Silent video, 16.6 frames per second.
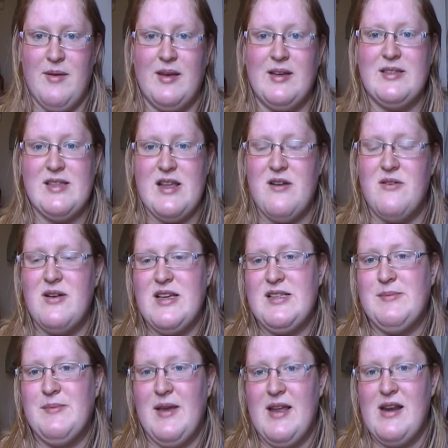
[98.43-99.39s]
because they don't
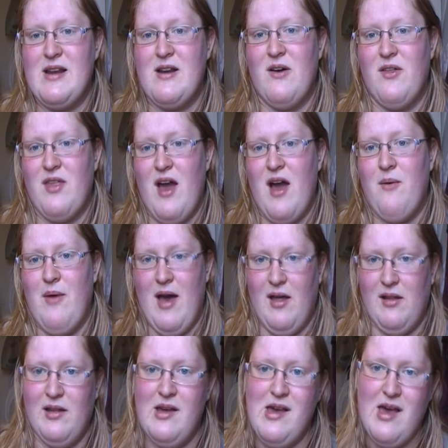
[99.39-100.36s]
explain it all that
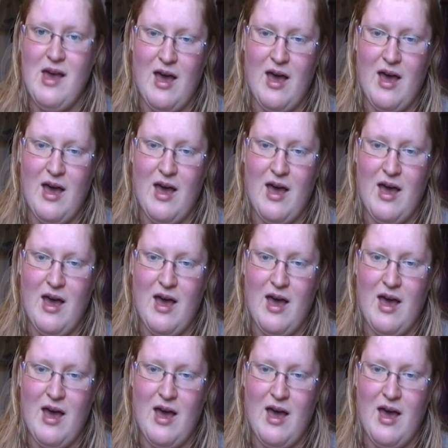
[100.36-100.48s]
well,